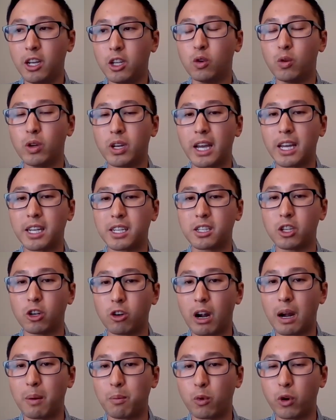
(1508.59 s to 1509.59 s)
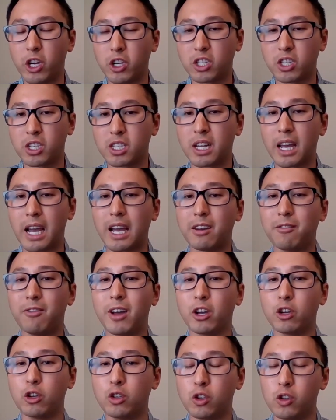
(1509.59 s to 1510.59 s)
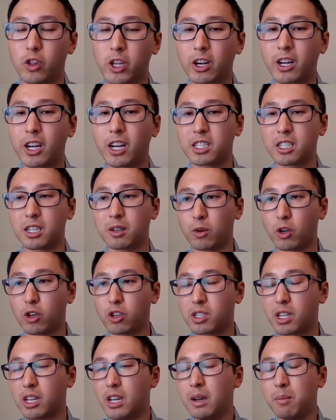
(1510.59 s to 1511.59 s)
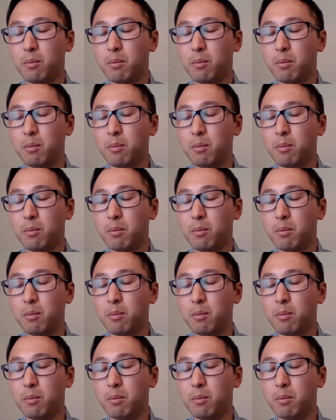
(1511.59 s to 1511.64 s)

to enhance their operations to add value to their customers.